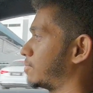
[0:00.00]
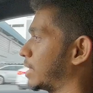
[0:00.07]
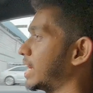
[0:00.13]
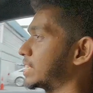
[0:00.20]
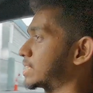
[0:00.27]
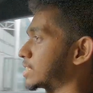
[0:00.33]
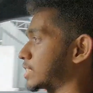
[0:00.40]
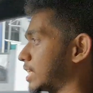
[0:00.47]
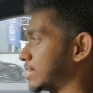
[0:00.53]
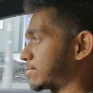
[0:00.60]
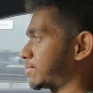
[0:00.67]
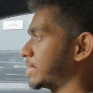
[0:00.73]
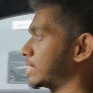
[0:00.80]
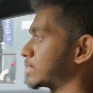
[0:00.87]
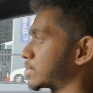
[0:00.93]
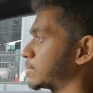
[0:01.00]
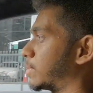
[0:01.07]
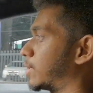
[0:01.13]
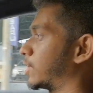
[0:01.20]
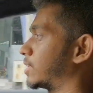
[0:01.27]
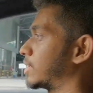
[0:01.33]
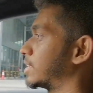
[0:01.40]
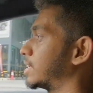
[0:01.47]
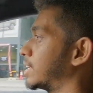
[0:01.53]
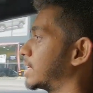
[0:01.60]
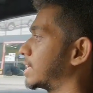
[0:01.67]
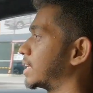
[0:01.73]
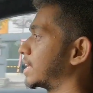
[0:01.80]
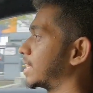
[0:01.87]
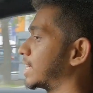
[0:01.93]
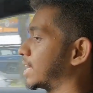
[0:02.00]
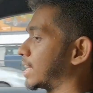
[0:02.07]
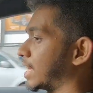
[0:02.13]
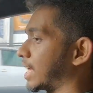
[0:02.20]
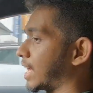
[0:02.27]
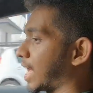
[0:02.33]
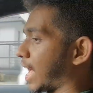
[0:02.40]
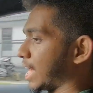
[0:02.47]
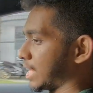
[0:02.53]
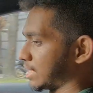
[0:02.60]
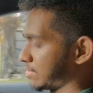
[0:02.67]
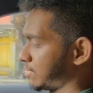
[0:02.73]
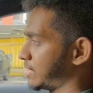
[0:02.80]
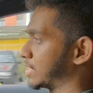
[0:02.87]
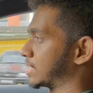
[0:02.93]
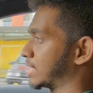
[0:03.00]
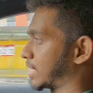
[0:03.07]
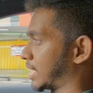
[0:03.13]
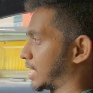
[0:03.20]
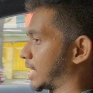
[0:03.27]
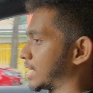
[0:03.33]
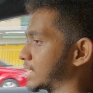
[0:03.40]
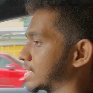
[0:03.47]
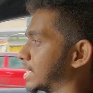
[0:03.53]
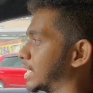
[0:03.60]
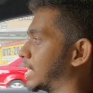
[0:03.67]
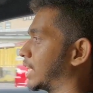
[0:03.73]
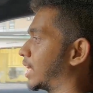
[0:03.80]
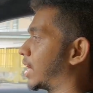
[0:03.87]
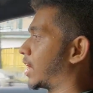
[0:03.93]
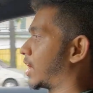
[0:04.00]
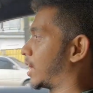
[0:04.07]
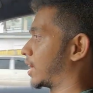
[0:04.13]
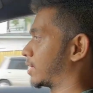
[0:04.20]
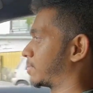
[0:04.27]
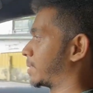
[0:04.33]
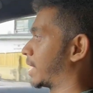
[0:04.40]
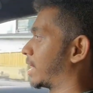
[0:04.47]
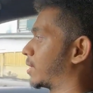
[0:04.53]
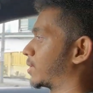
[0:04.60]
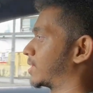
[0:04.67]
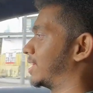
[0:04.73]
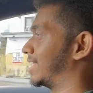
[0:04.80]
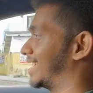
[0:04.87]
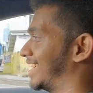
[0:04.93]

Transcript: it feels small, and it feels like it has a lot of power.